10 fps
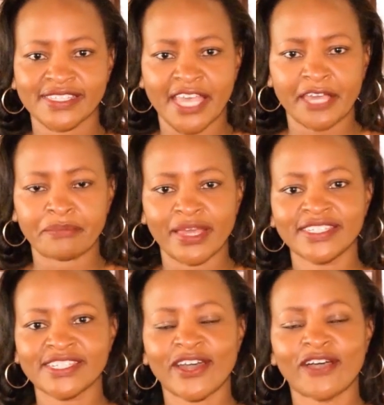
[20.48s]

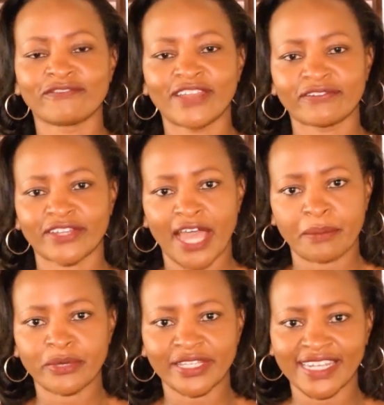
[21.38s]
segment of Level
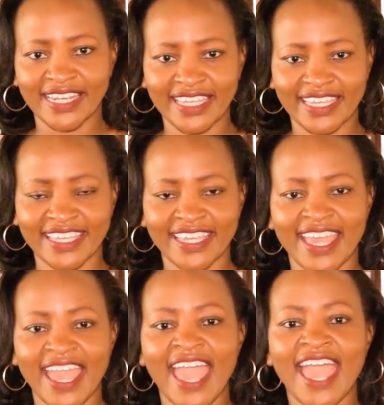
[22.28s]
Up with Lily.
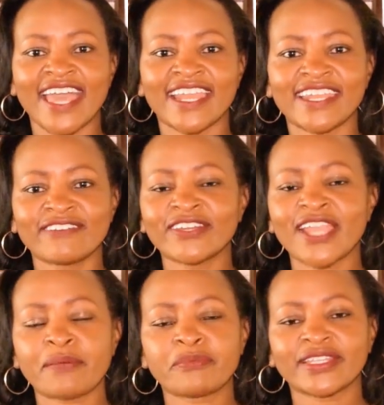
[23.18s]
Level
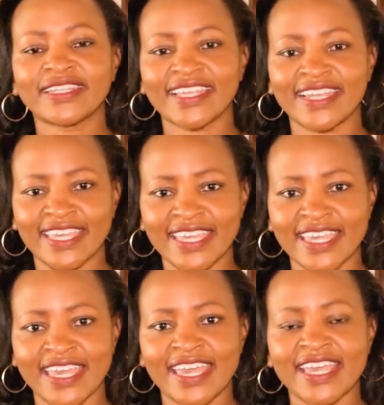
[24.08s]
Up with Lily
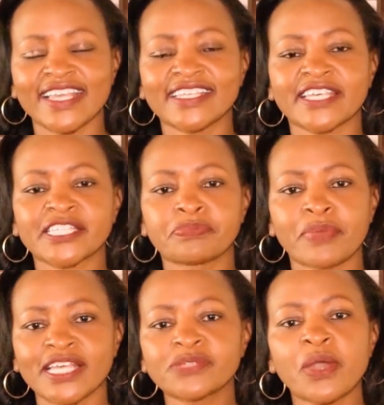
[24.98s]
is a
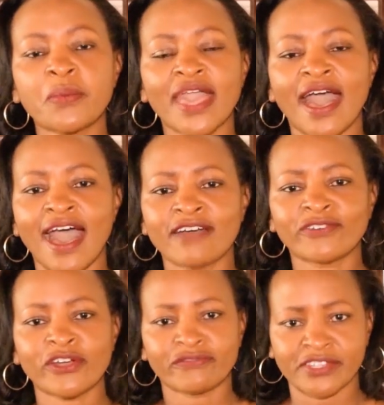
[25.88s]
space where we
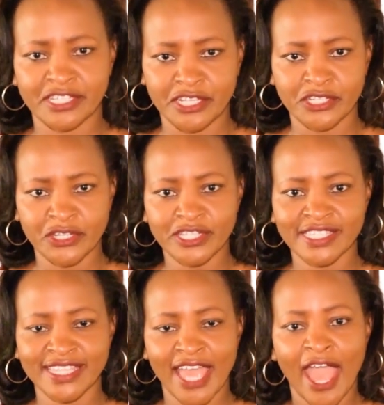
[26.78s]
have
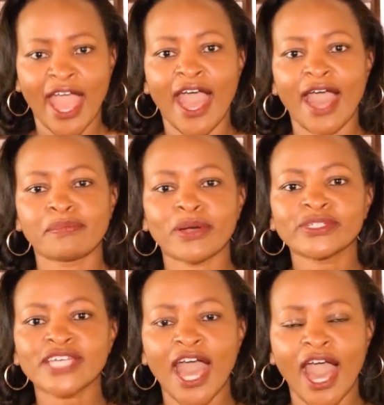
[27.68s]
conversations
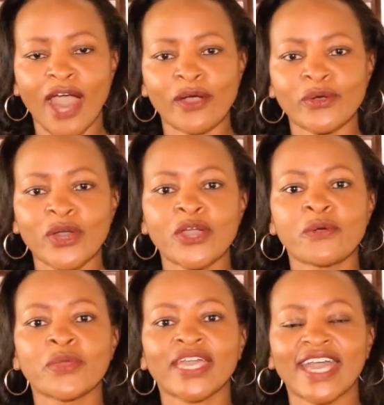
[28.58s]
about how
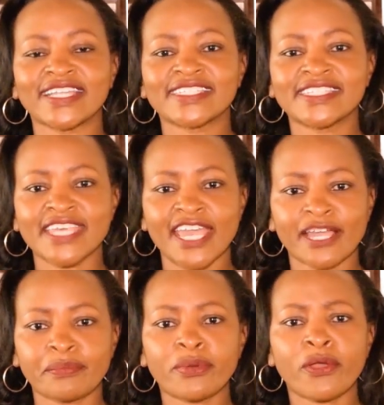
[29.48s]
we can
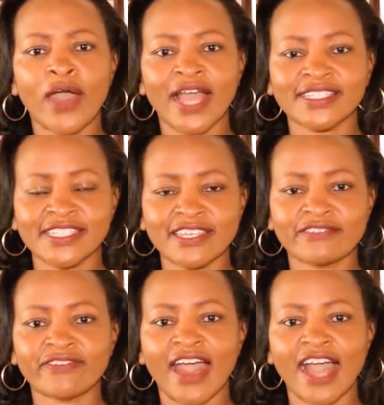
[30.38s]
take
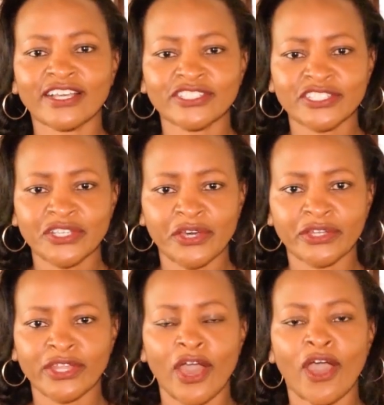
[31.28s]
proactive
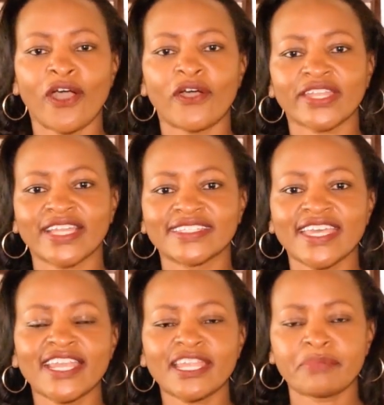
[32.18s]
action on a
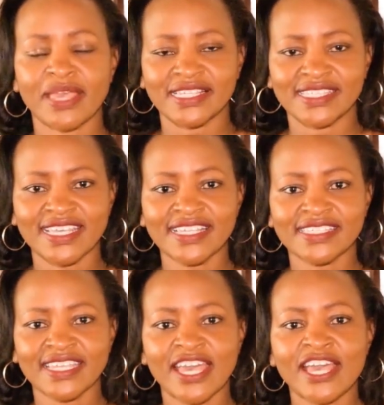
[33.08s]
daily
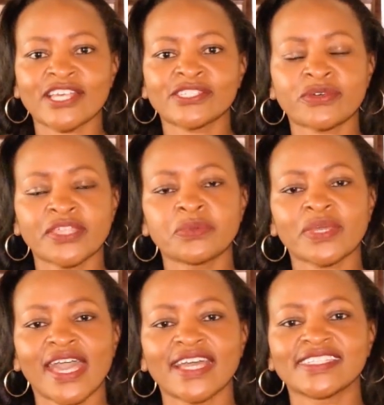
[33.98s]
basis so that we
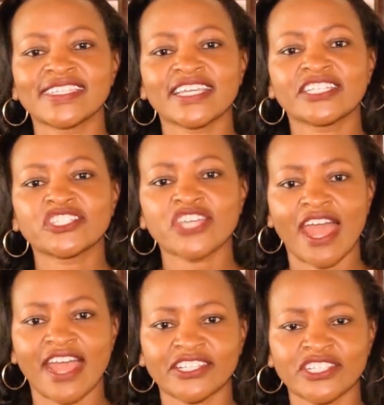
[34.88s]
can take
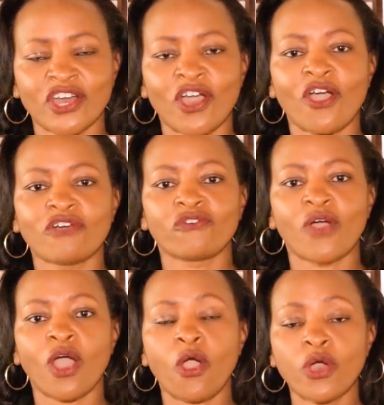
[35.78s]
charge of
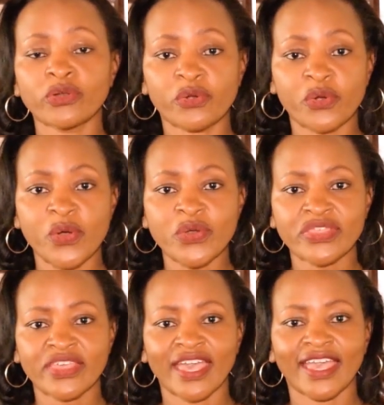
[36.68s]
our own
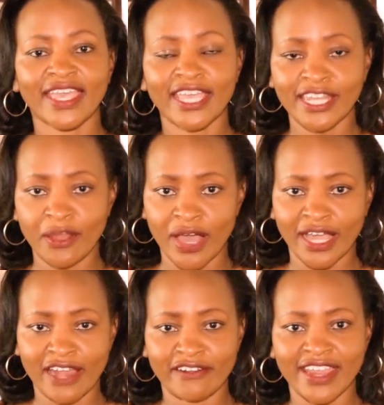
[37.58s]
growth in our
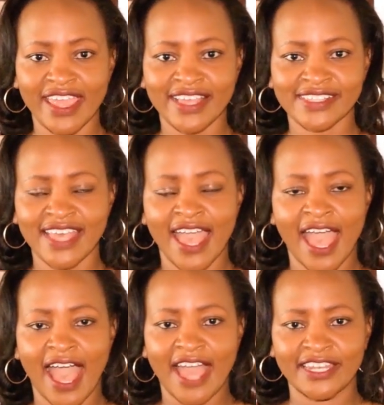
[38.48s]
careers
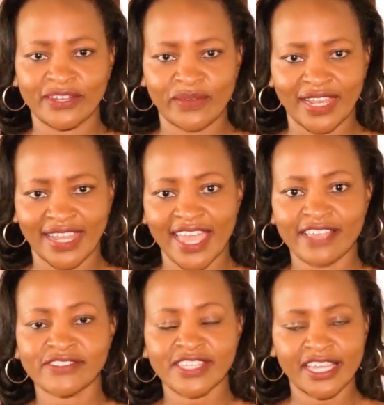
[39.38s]
and in our
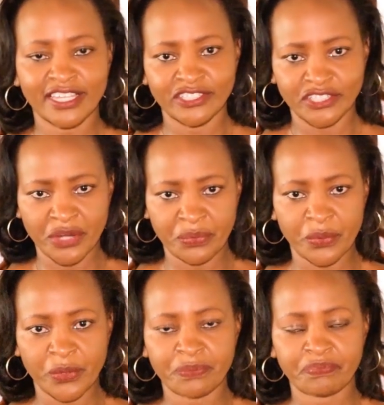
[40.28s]
lives in
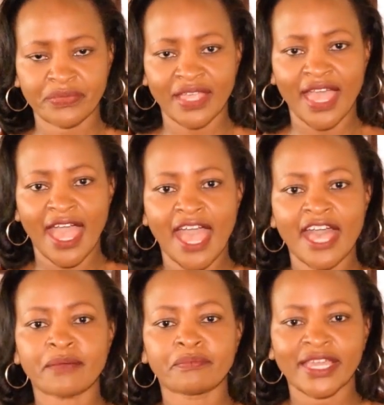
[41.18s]
general.
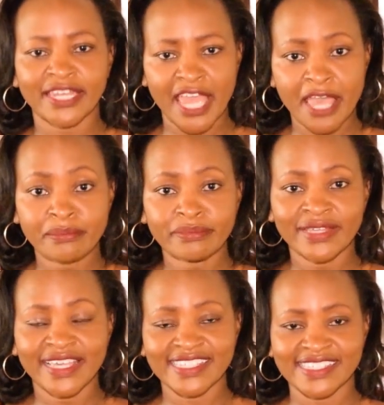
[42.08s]
My
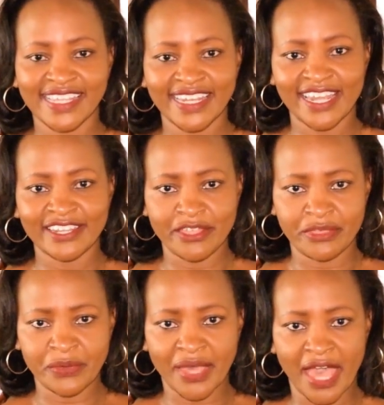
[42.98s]
name is Lilian
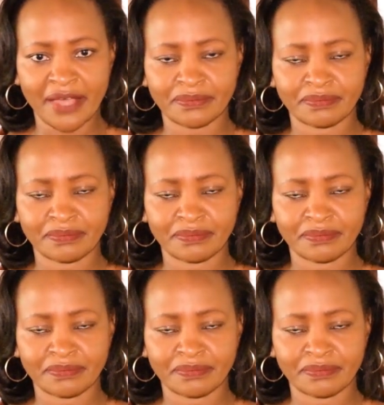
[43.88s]
Githuka.